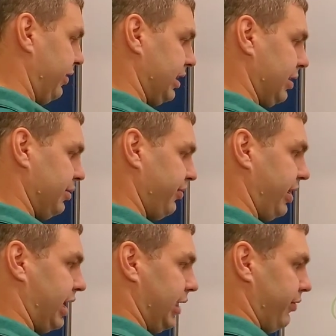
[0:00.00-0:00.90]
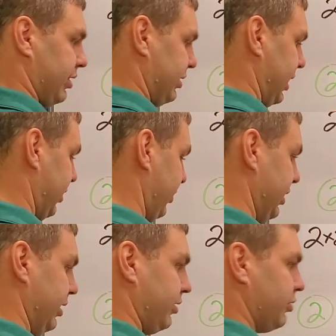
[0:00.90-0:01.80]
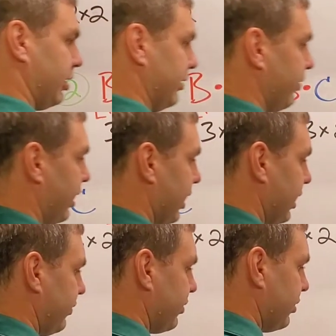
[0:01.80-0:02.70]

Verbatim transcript: times five for the second one here is twenty-five.